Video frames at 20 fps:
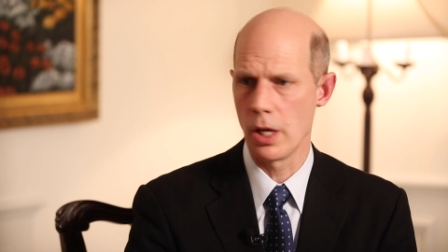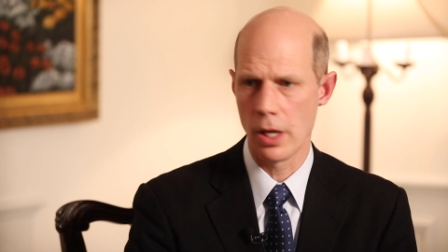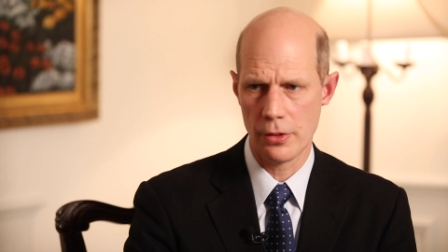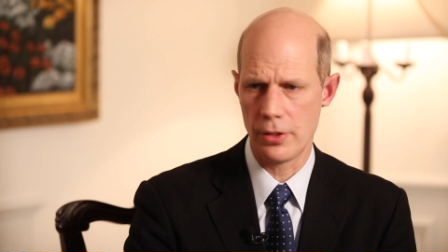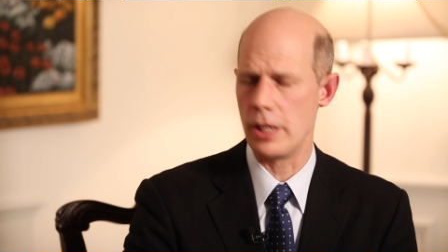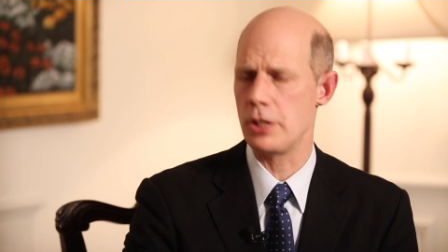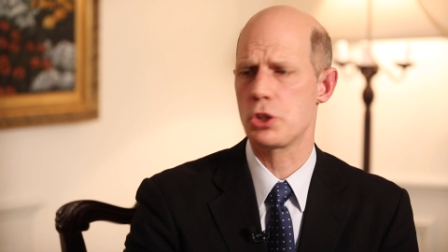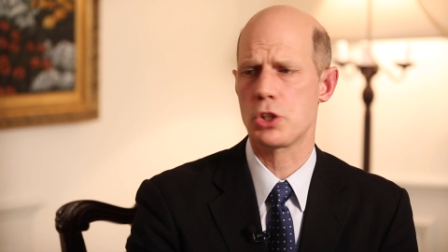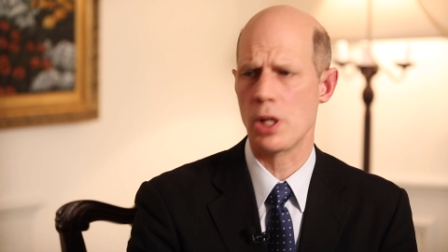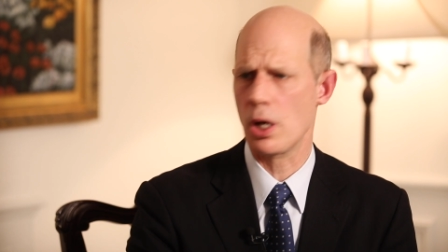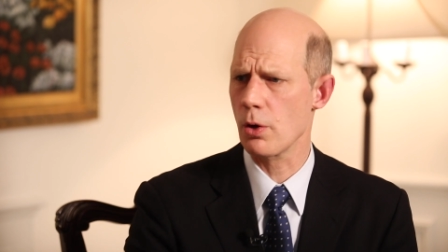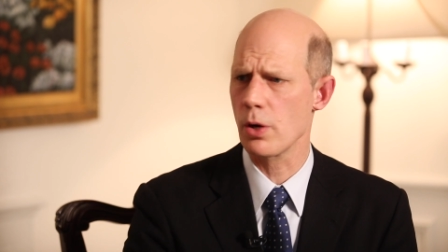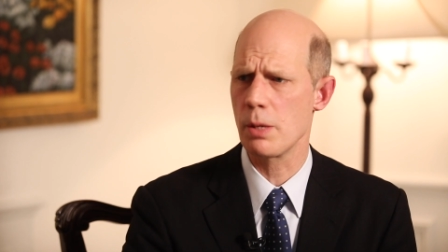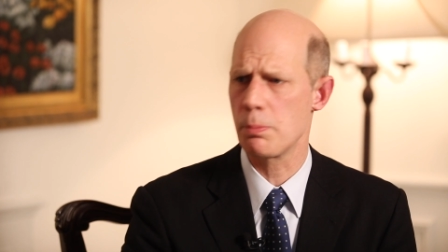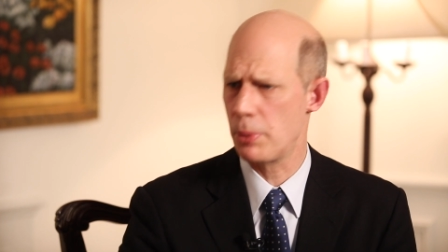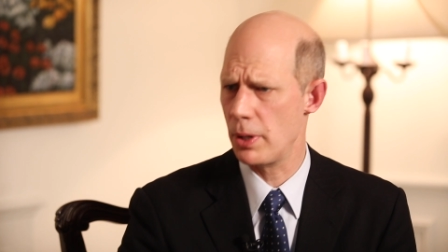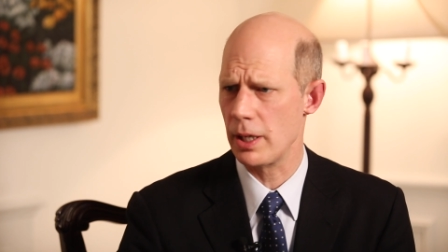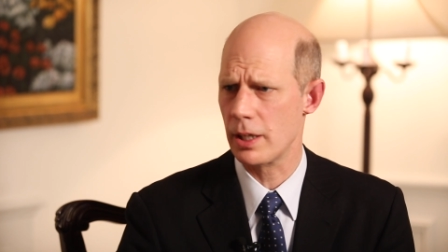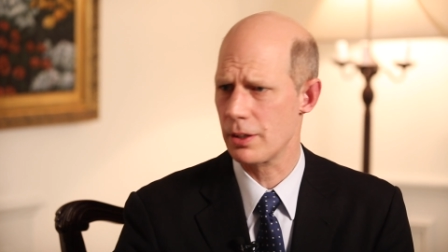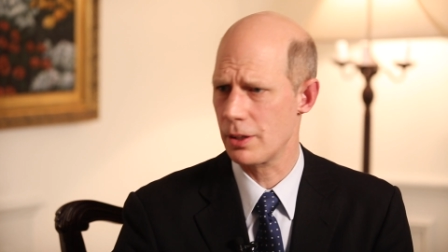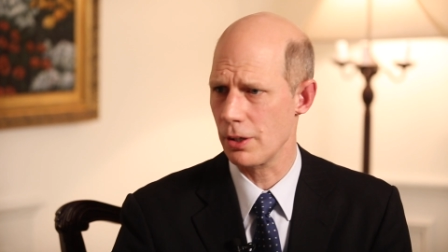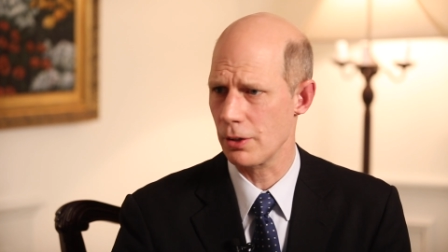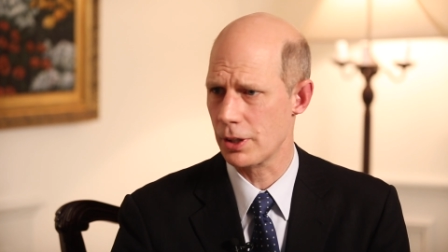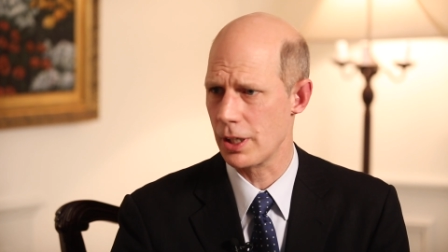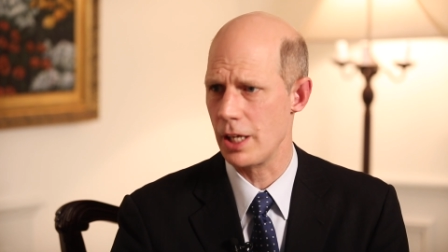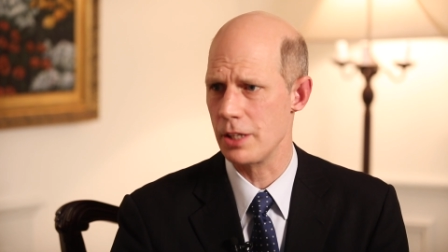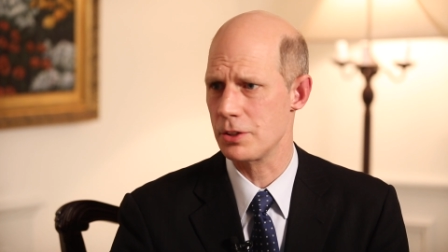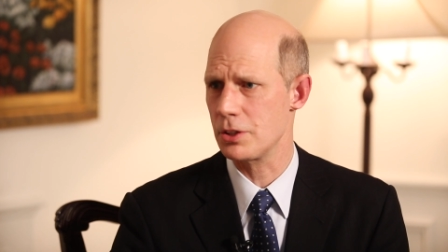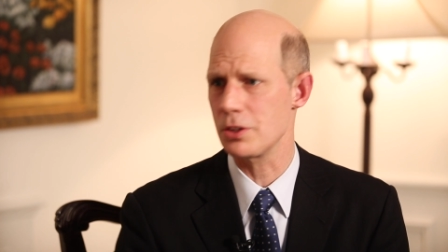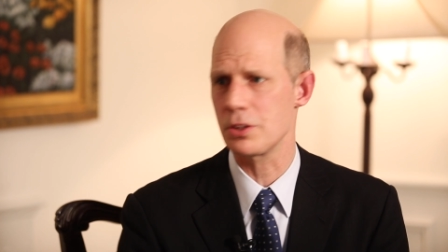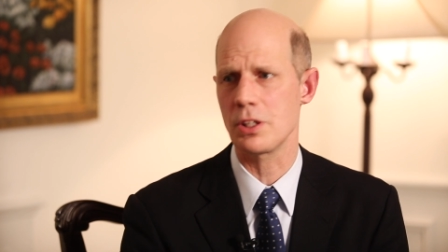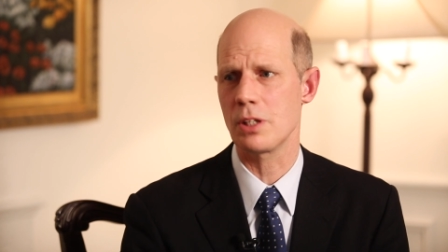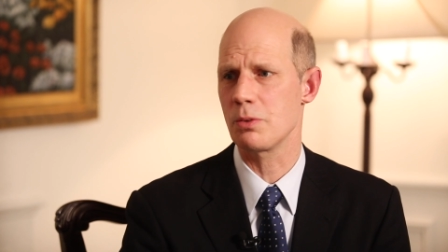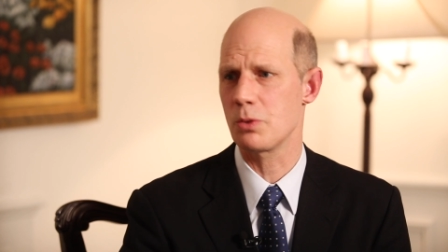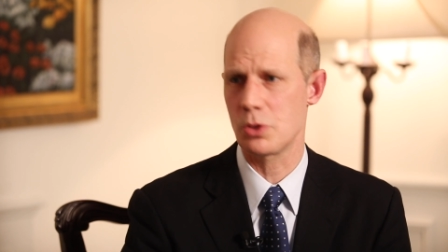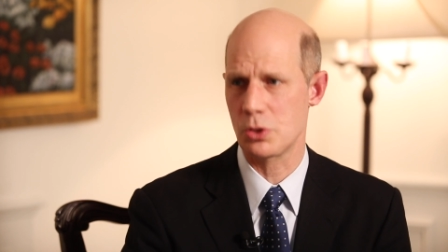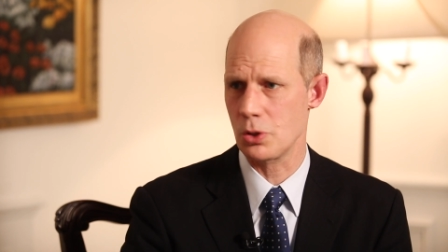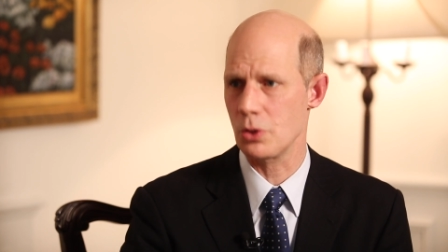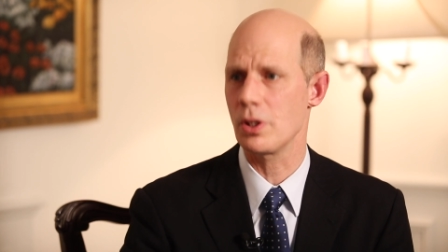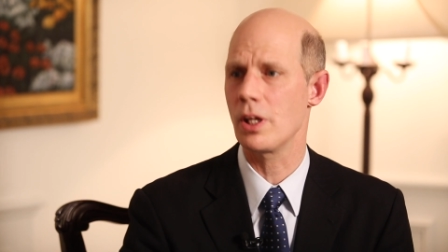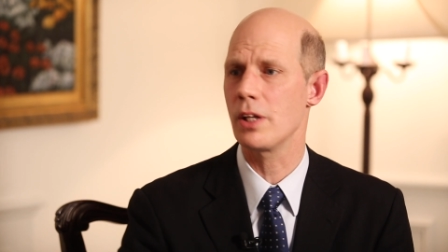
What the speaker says: They cherry pick their cases so